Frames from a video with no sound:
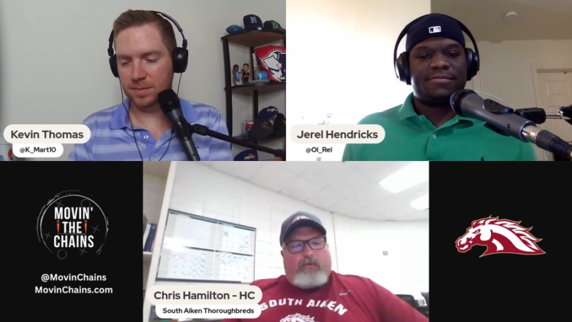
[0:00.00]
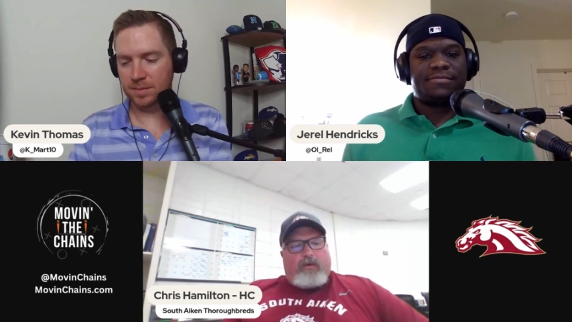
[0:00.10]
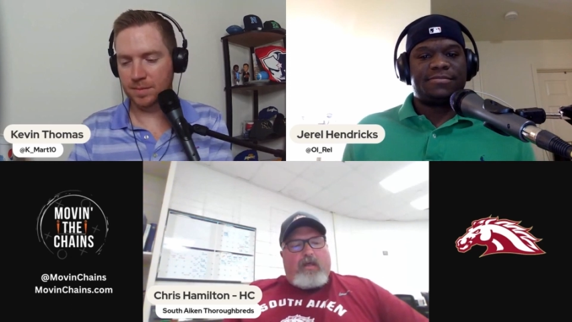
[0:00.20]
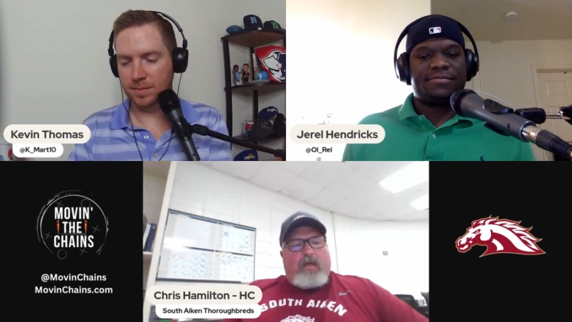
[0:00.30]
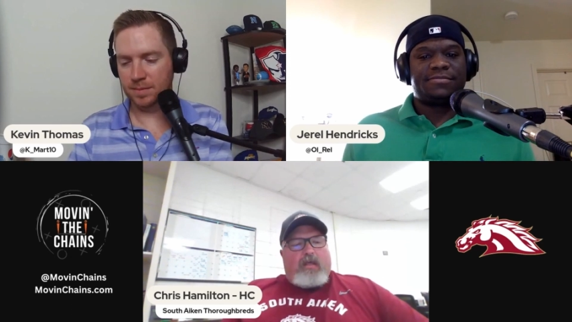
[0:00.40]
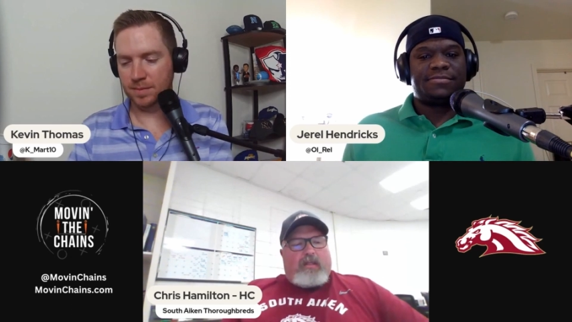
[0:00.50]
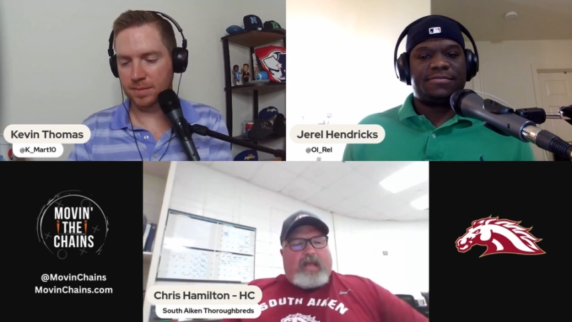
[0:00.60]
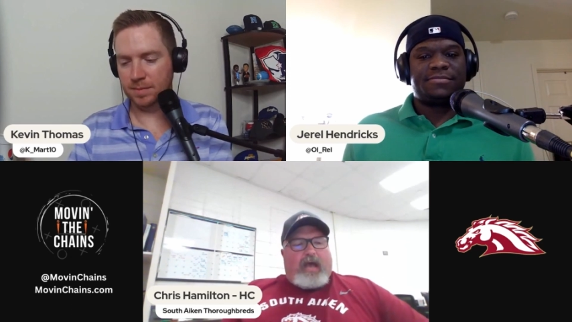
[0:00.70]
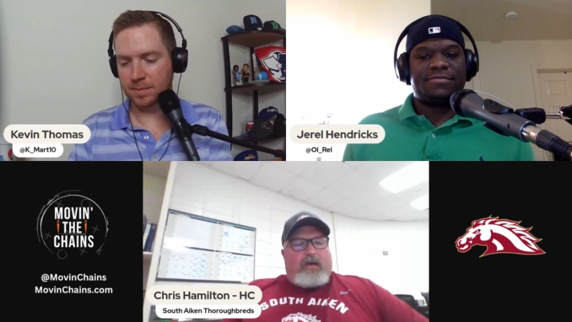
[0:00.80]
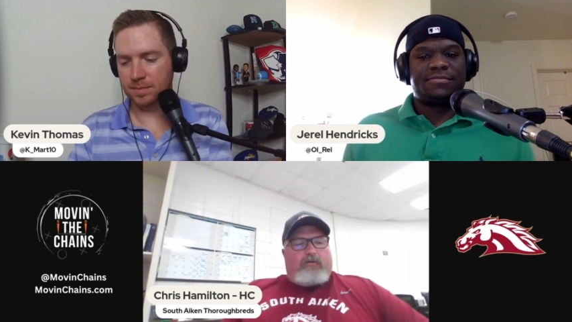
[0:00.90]
Speaker 1: But the
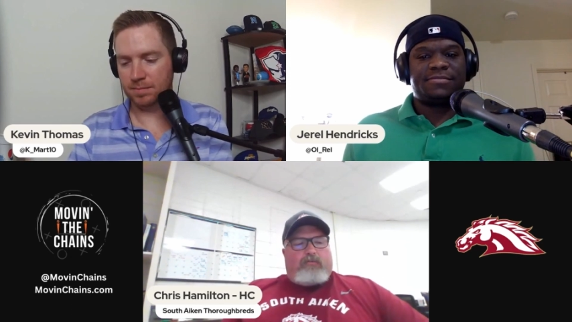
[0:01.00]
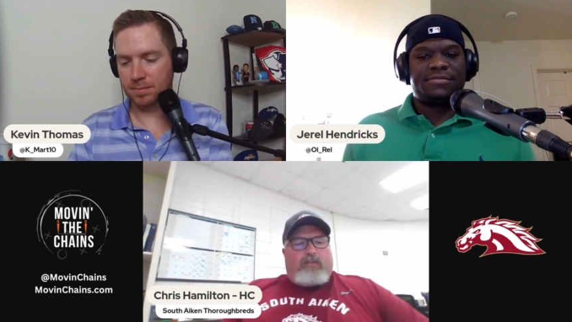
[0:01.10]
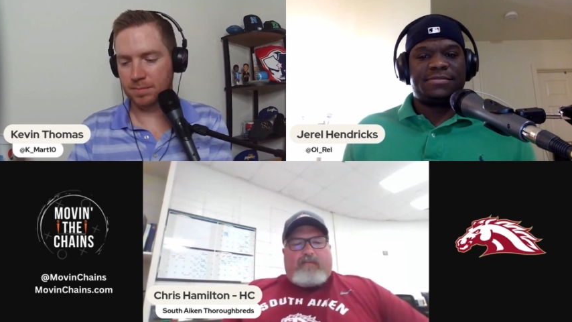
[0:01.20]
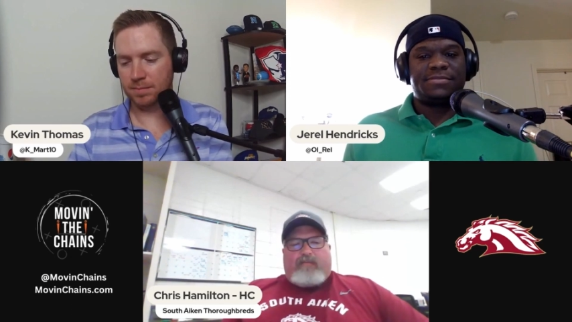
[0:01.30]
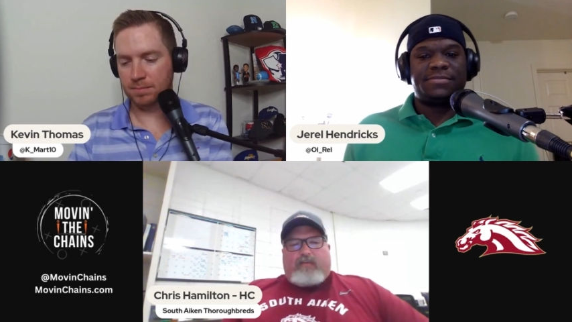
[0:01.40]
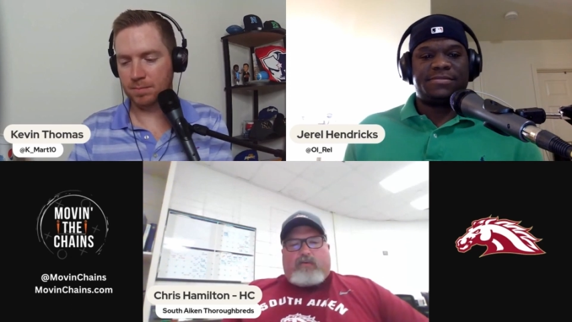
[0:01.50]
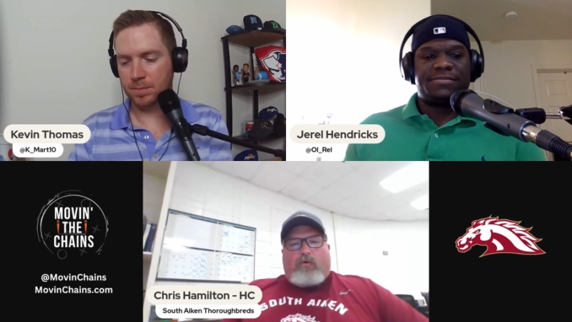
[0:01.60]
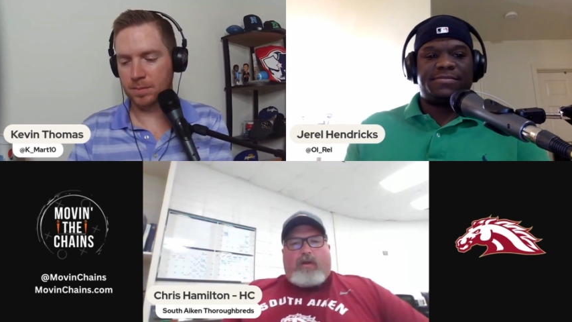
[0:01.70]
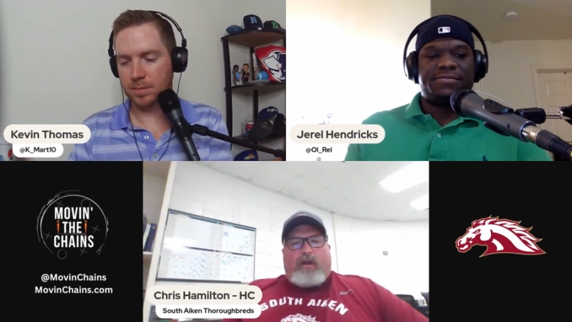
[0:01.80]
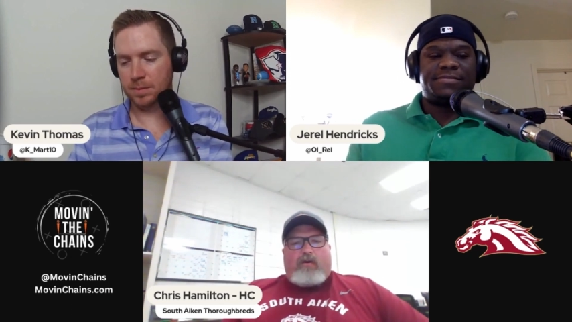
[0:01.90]
guy who's the defense
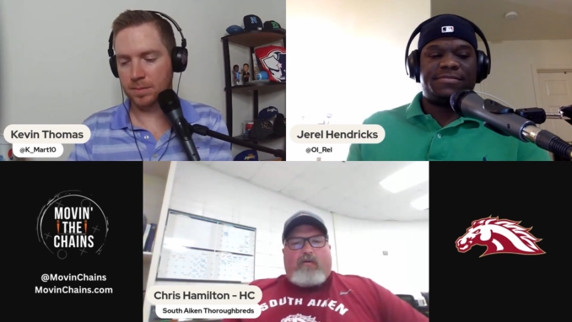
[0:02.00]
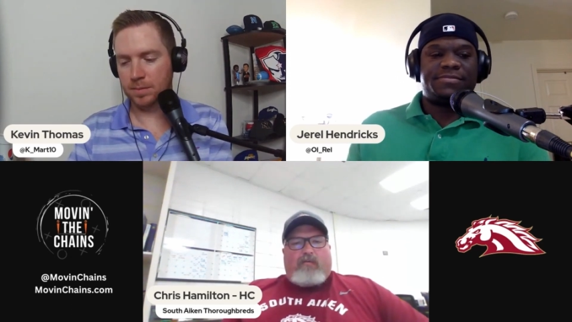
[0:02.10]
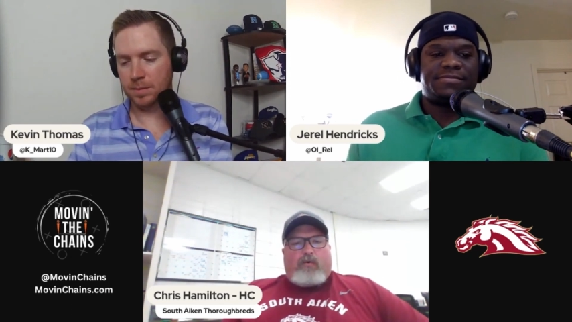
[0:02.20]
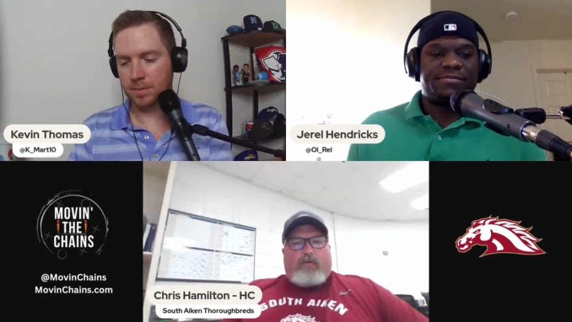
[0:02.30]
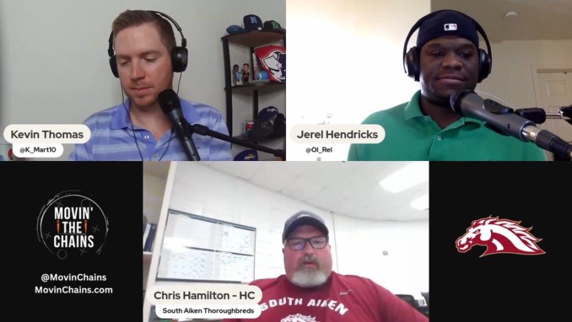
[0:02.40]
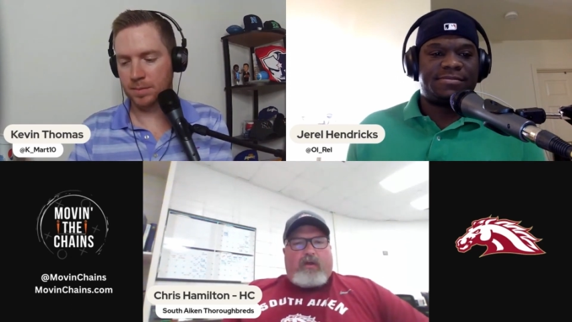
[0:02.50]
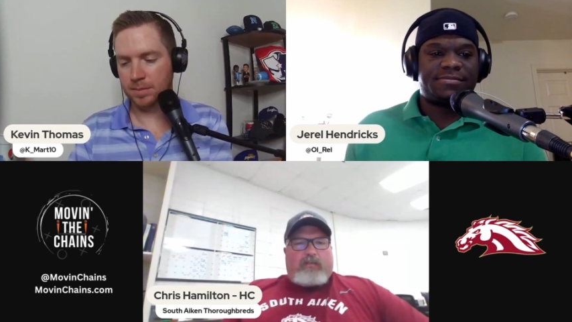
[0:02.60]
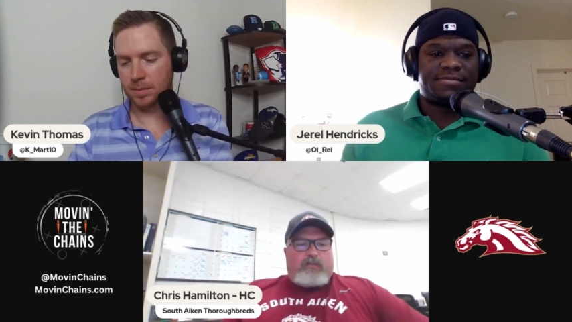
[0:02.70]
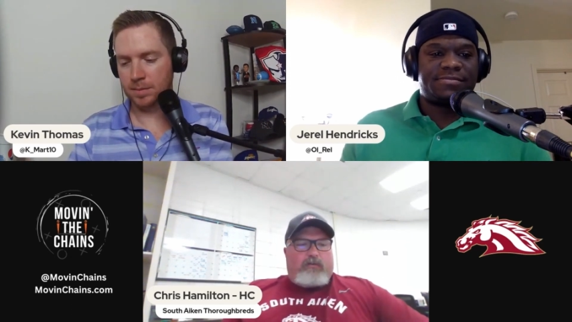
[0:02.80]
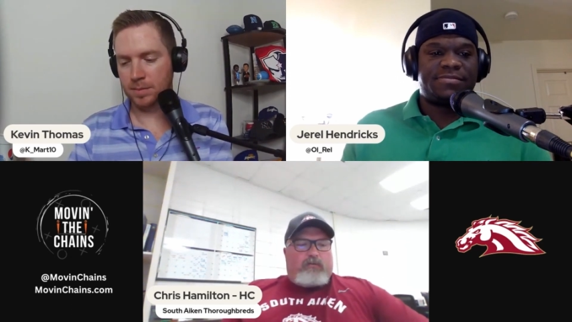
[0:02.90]
coordinator over at North
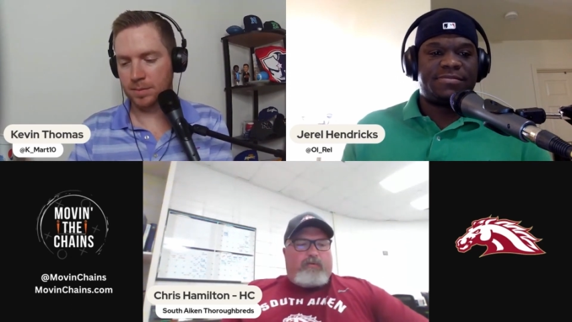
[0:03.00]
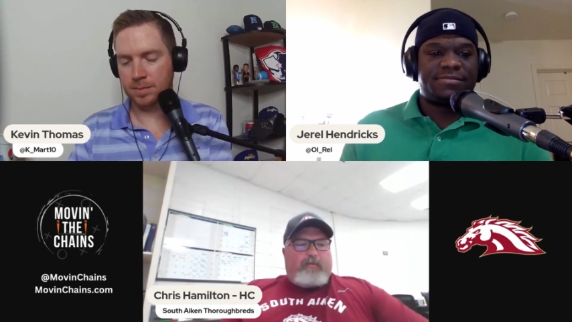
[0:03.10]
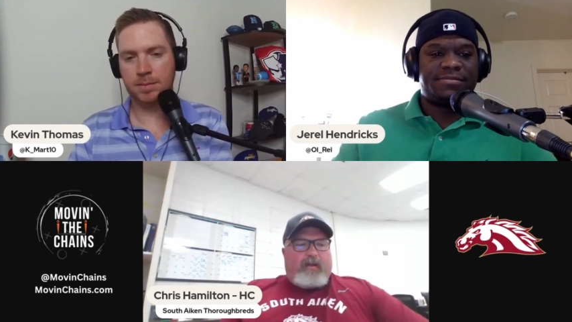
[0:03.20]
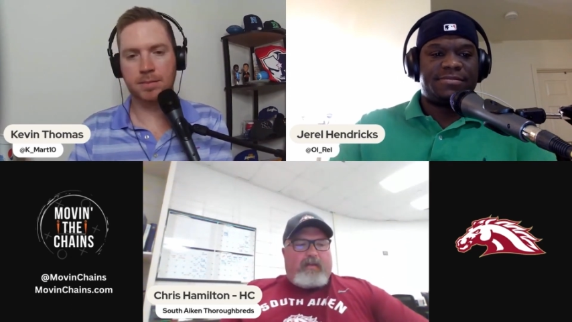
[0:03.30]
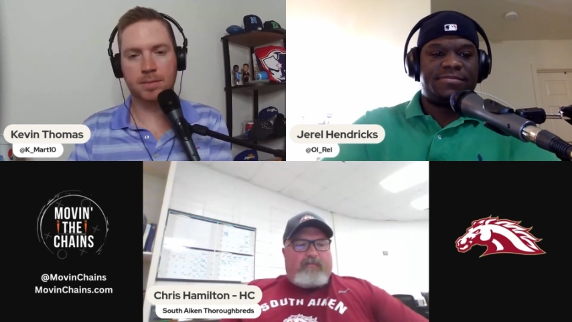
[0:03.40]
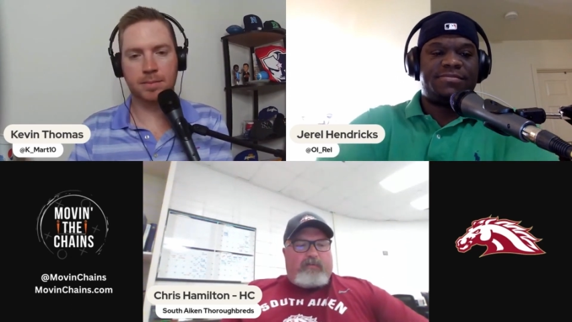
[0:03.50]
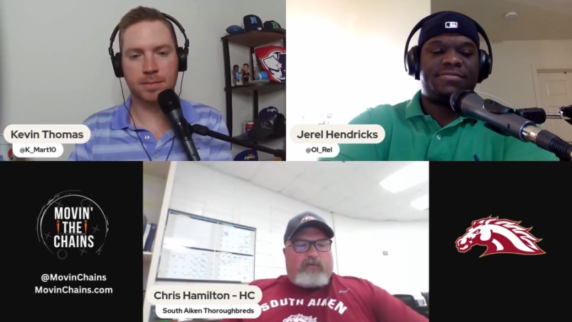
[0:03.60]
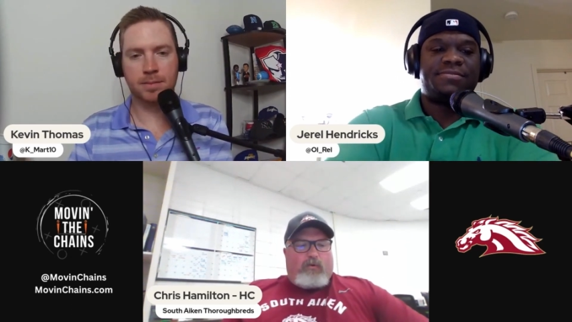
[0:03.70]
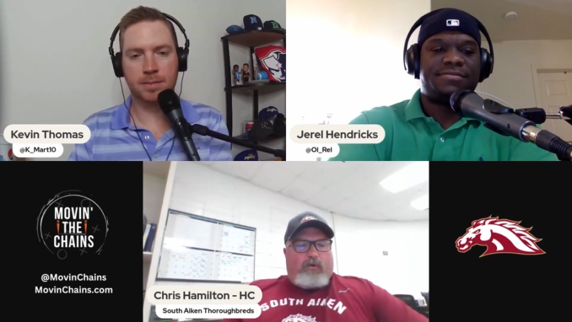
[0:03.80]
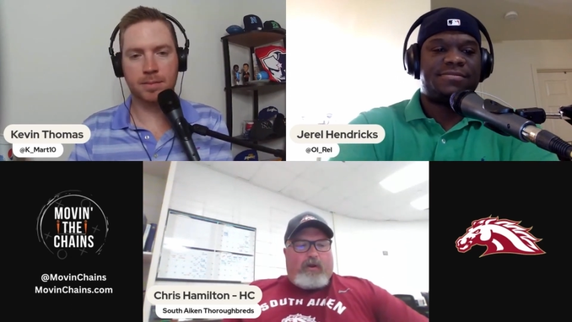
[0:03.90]
Augusta used to be my defense
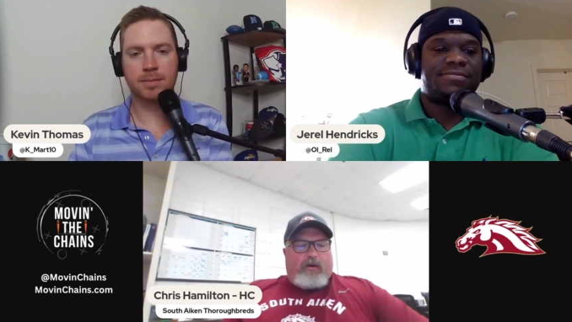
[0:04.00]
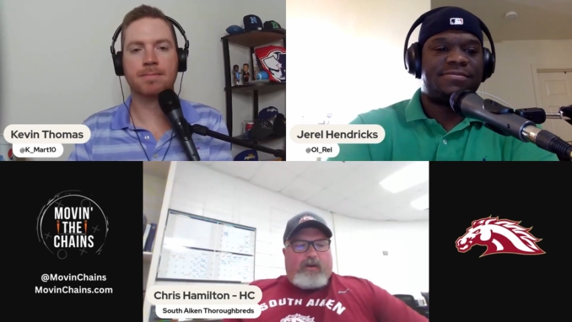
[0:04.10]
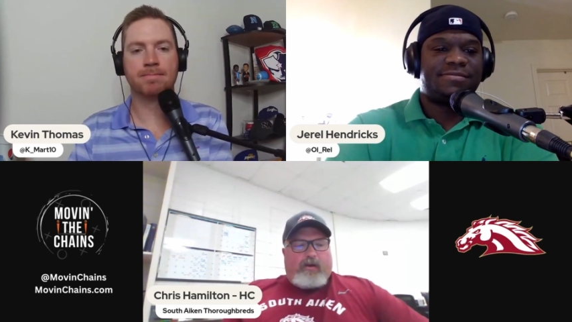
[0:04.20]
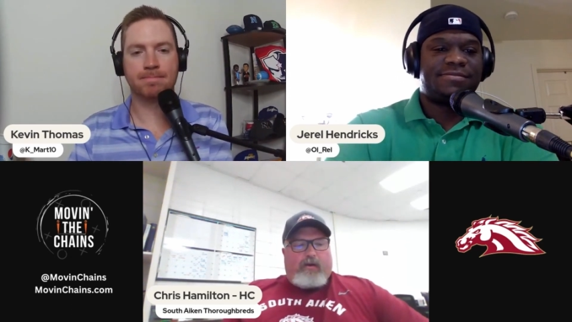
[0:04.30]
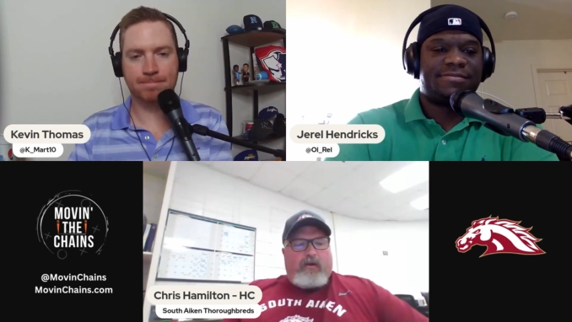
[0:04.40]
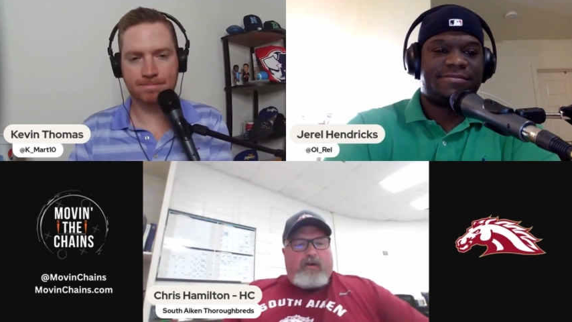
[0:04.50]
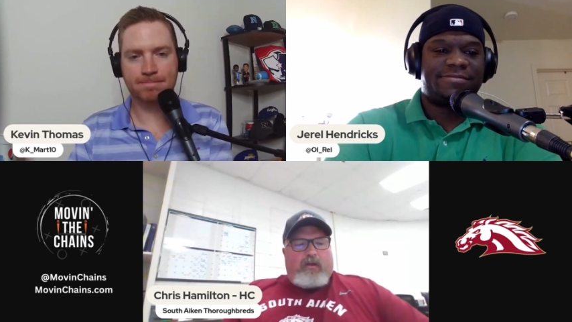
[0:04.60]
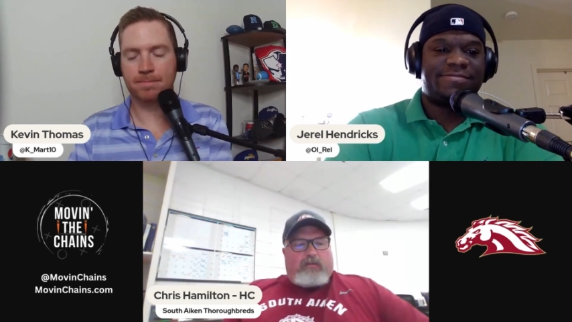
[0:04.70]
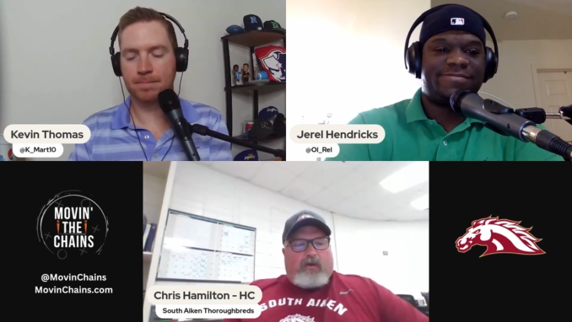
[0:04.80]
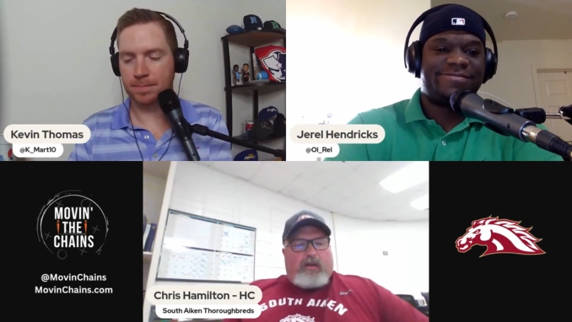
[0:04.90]
coordinator here,
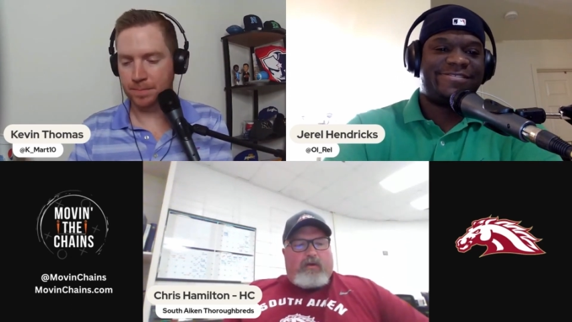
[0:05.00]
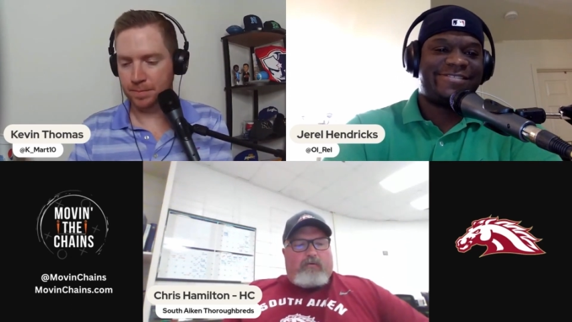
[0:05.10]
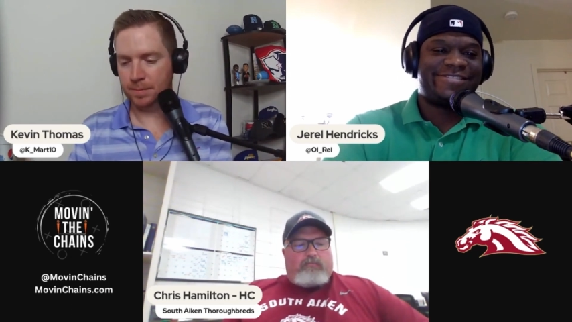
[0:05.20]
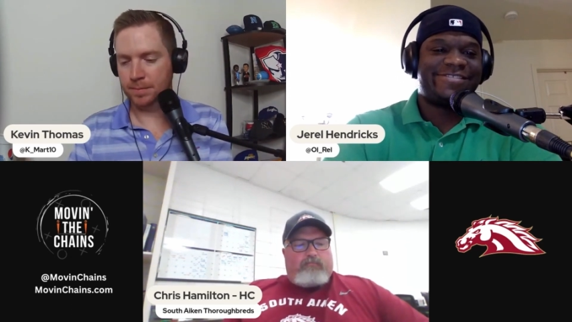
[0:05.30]
so I know